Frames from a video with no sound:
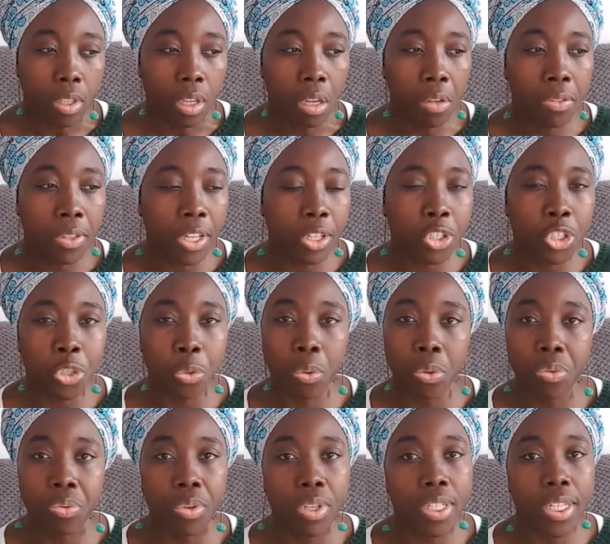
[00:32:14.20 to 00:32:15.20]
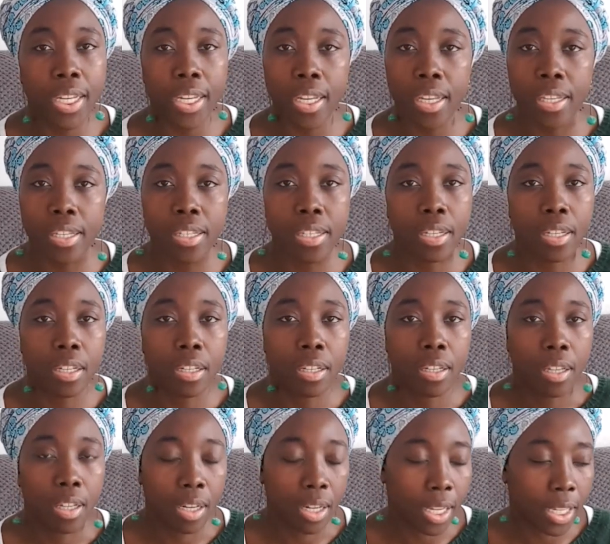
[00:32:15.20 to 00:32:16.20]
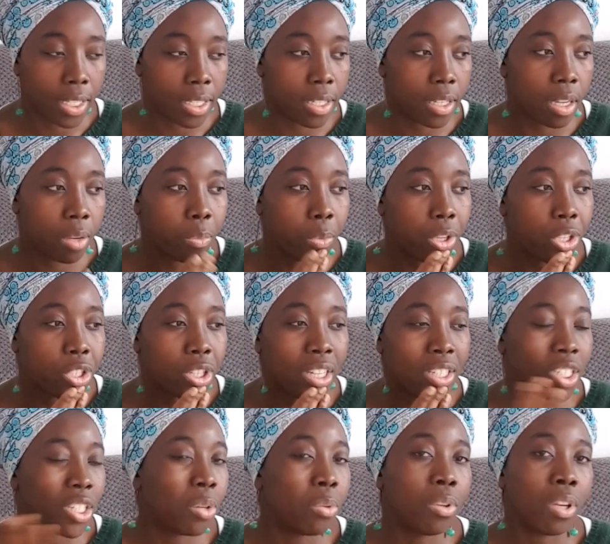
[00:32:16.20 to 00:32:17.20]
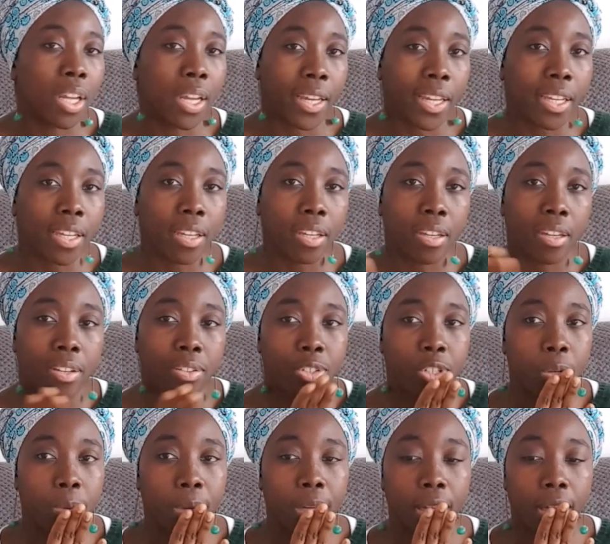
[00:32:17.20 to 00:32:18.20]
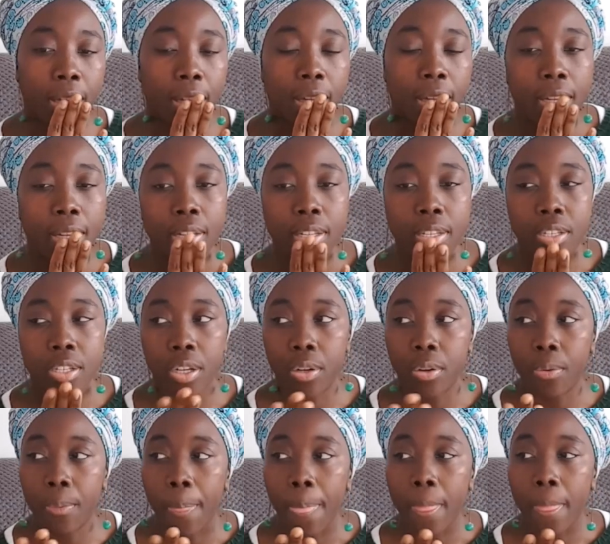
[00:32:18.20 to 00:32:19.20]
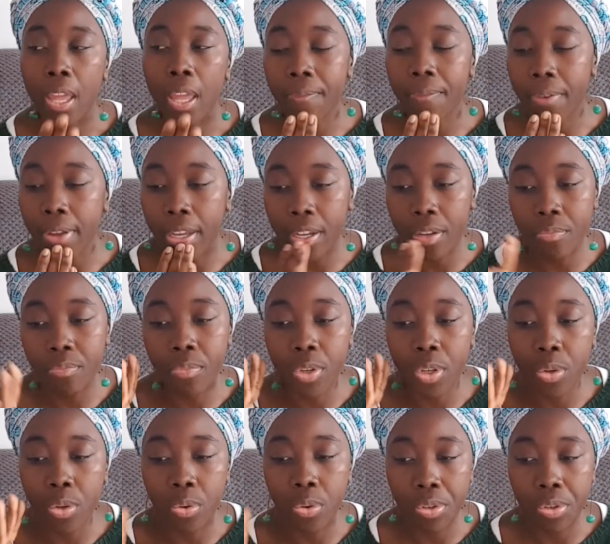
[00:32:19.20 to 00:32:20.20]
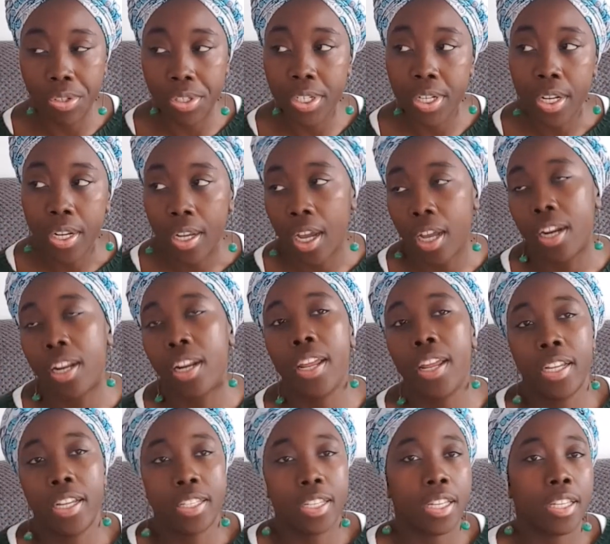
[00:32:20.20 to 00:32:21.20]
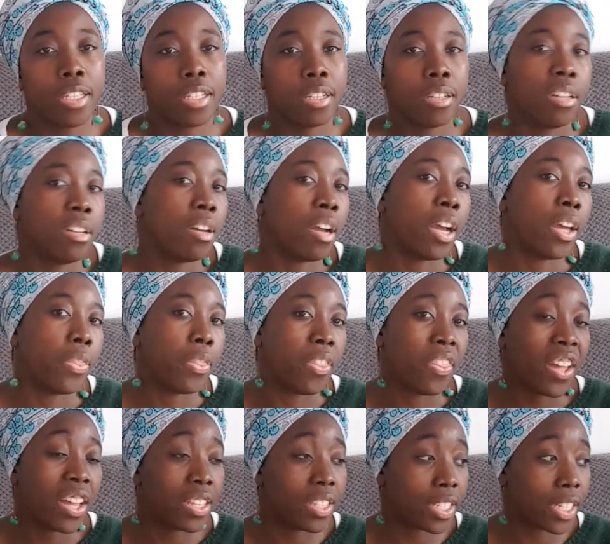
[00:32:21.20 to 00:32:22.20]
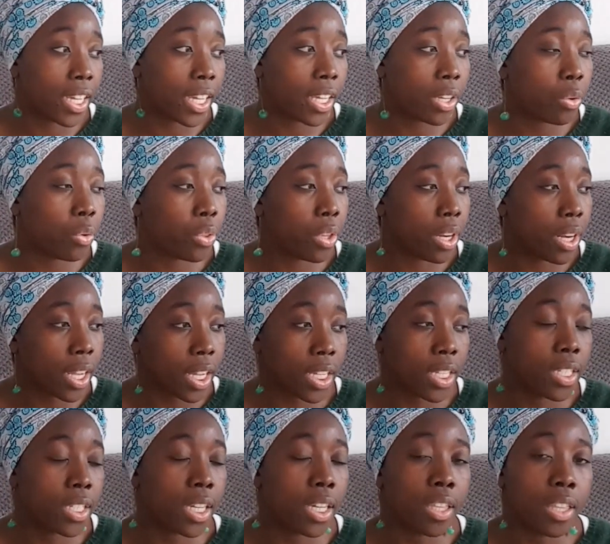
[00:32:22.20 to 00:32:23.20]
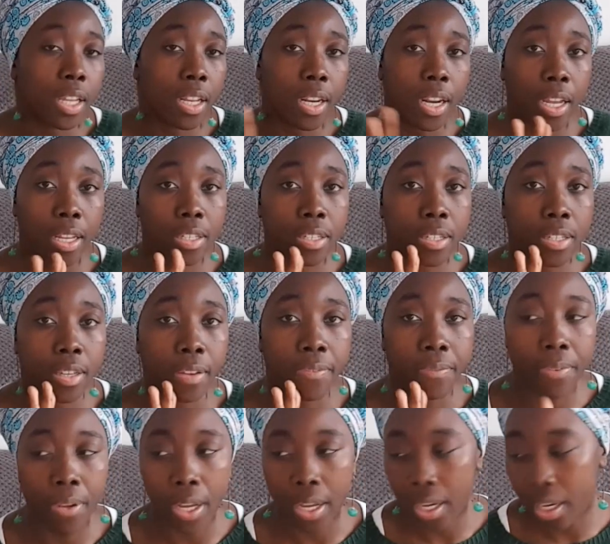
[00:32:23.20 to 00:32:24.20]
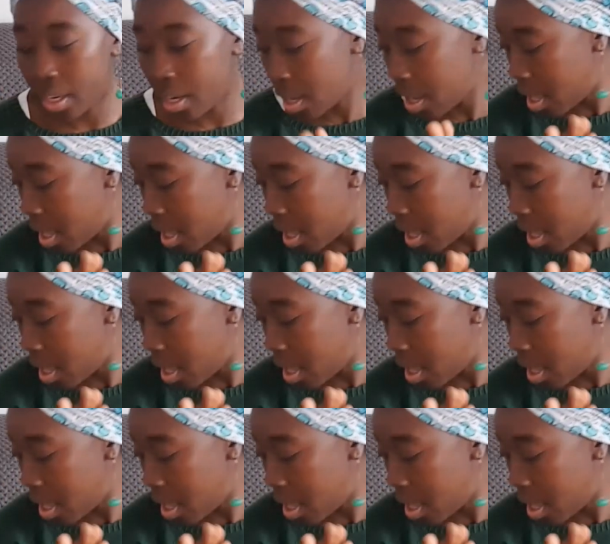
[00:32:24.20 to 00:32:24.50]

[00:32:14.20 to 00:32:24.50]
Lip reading: I think 2 or 3 days later, which I don't like doing. So if I can record and then edit either that day or the next day, then that's fine.